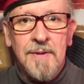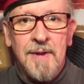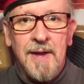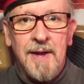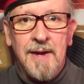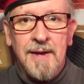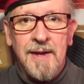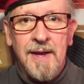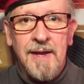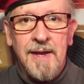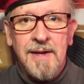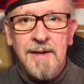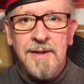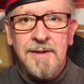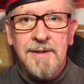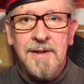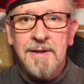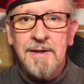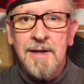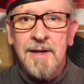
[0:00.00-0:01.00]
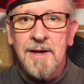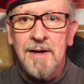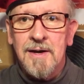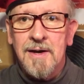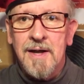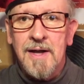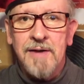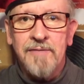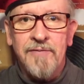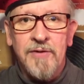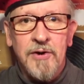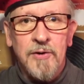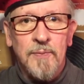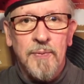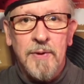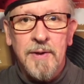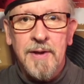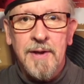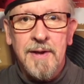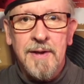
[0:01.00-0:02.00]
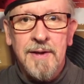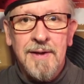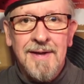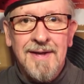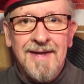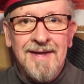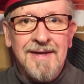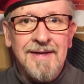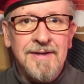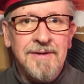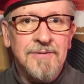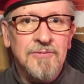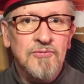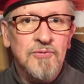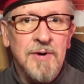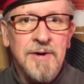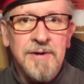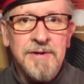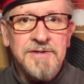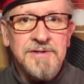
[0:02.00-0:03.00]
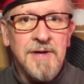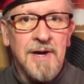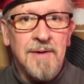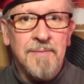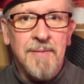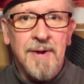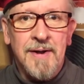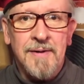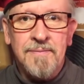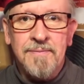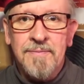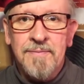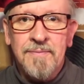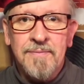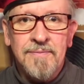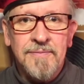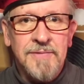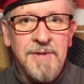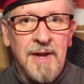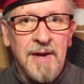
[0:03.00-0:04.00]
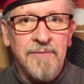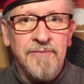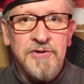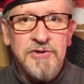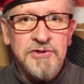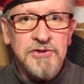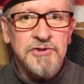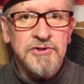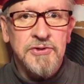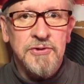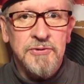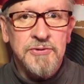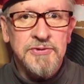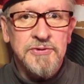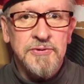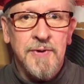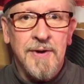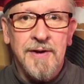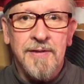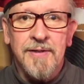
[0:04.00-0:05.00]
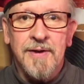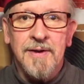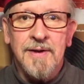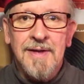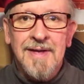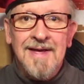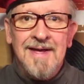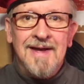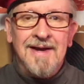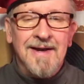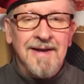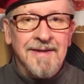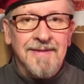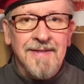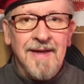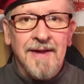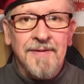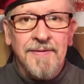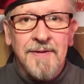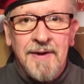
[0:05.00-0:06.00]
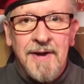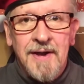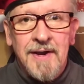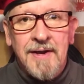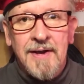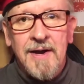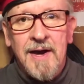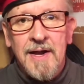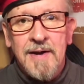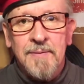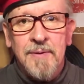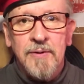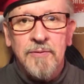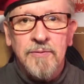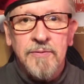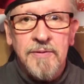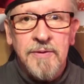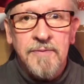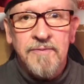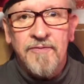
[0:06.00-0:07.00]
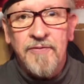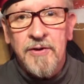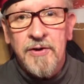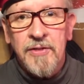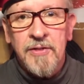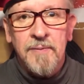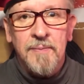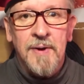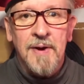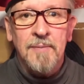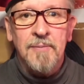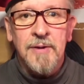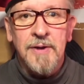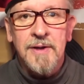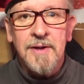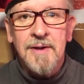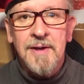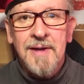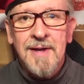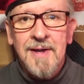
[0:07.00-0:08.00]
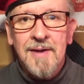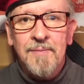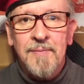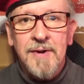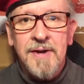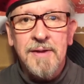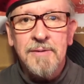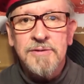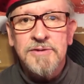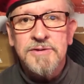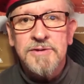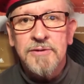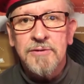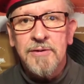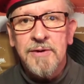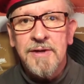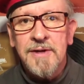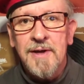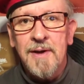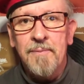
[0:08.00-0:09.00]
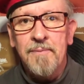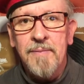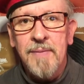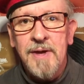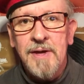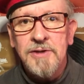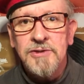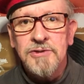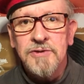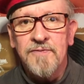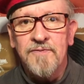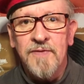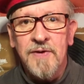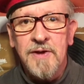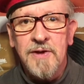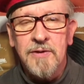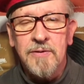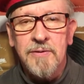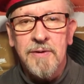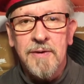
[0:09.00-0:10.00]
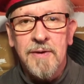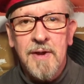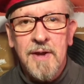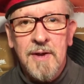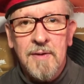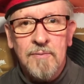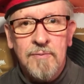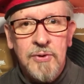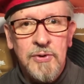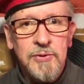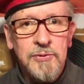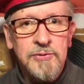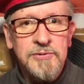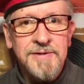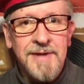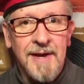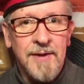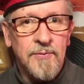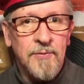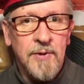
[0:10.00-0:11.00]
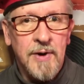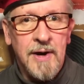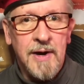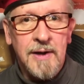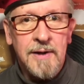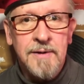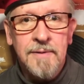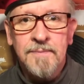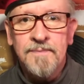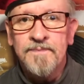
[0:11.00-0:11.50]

And again, he didn't get a lot of airplay. You rarely saw him on television shows or anything like that that kind of got him out in front of the public. But he was certainly a major figure in blues and rock.